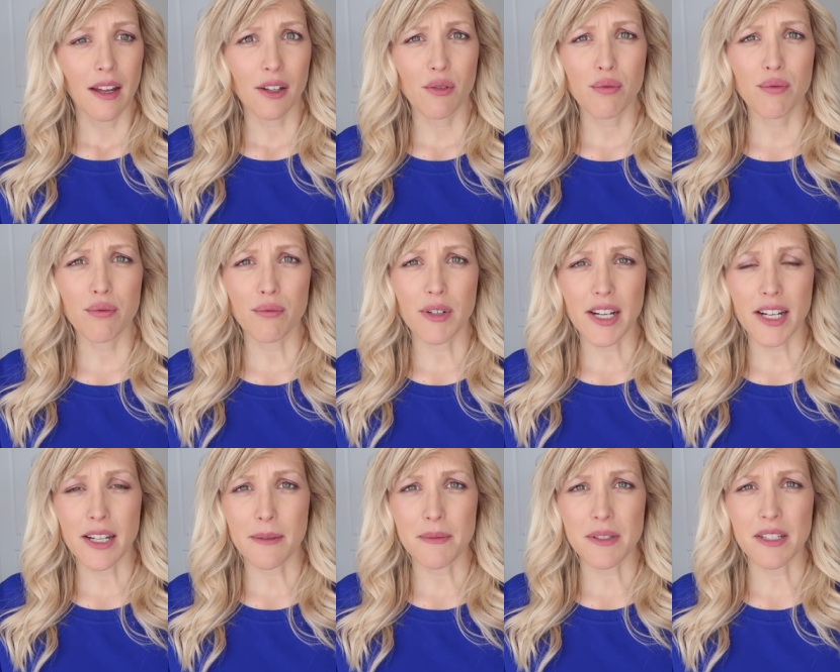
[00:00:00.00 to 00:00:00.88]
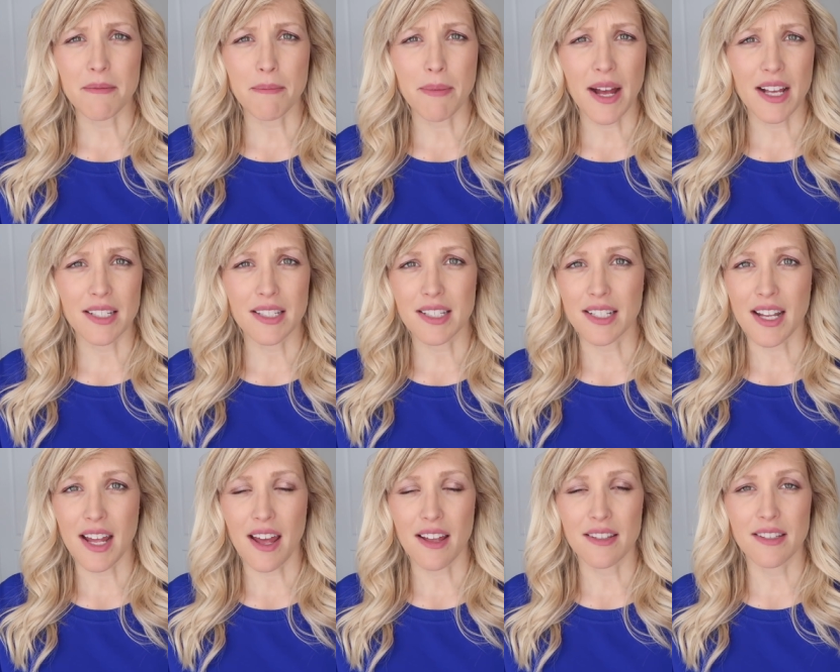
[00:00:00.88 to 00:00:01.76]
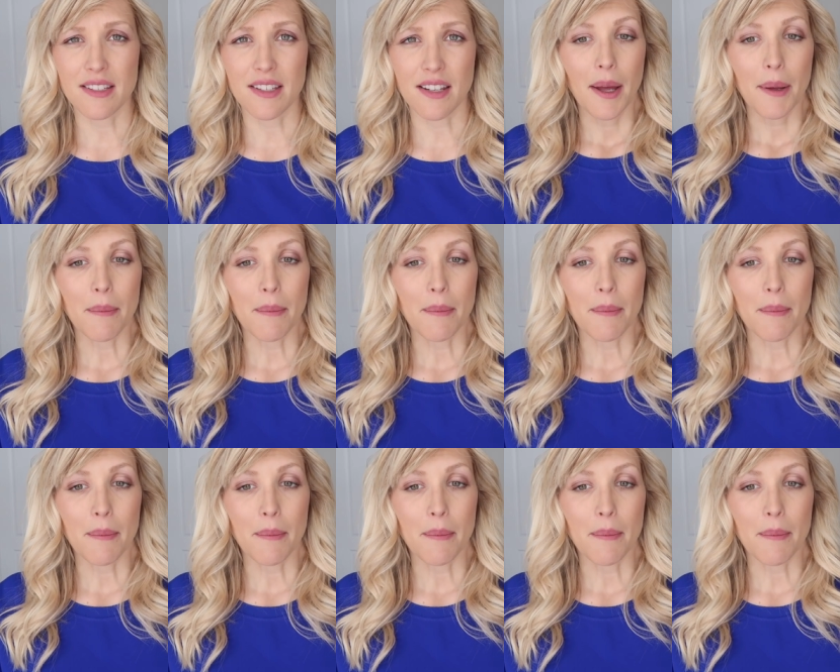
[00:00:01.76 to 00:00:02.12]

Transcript: cribs and bassinets.